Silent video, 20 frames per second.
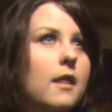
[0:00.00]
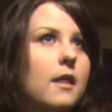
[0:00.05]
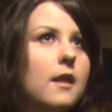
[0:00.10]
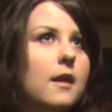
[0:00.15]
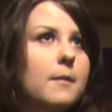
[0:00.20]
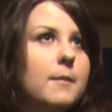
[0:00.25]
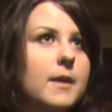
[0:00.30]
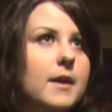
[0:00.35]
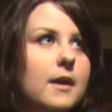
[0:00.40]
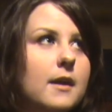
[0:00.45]

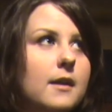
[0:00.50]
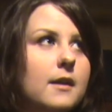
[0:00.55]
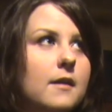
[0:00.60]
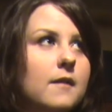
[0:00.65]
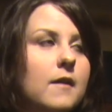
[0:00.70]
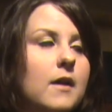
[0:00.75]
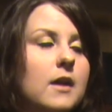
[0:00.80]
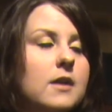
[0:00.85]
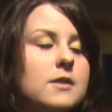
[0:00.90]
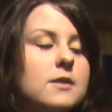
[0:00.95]
That'd be kind
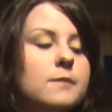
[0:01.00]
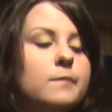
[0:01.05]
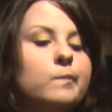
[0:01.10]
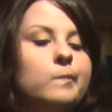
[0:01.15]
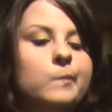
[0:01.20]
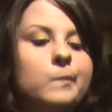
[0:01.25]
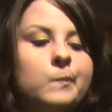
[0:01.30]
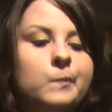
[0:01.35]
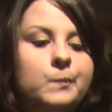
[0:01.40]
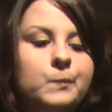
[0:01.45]
of
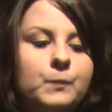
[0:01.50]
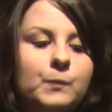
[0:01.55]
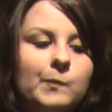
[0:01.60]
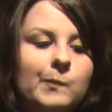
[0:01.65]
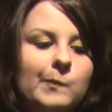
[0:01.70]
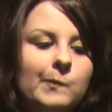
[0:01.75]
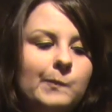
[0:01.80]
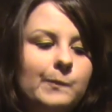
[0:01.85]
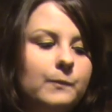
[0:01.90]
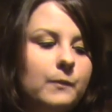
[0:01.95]
awesome.
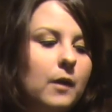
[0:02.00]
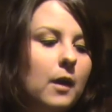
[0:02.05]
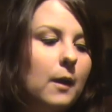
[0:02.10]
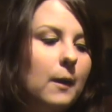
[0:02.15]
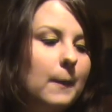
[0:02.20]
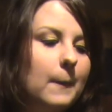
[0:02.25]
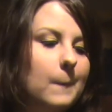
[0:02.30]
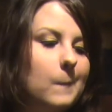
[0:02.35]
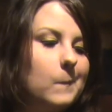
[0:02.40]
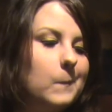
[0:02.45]

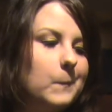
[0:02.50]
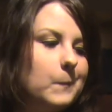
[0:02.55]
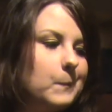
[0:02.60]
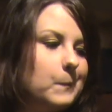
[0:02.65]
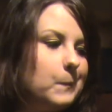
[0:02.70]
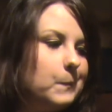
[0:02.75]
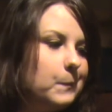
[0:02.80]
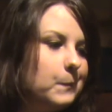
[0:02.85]
I